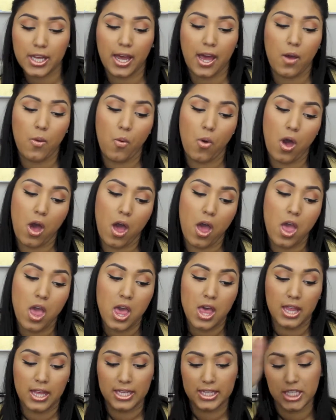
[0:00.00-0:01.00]
Like I want
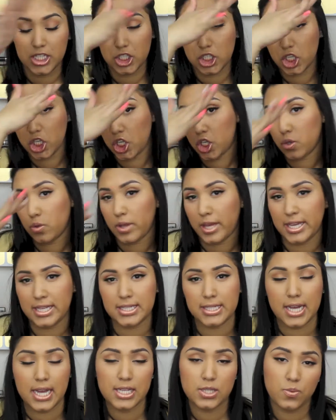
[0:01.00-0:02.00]
like these cute like
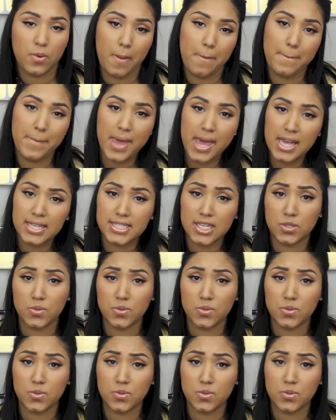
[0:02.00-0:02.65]
side swept bangs.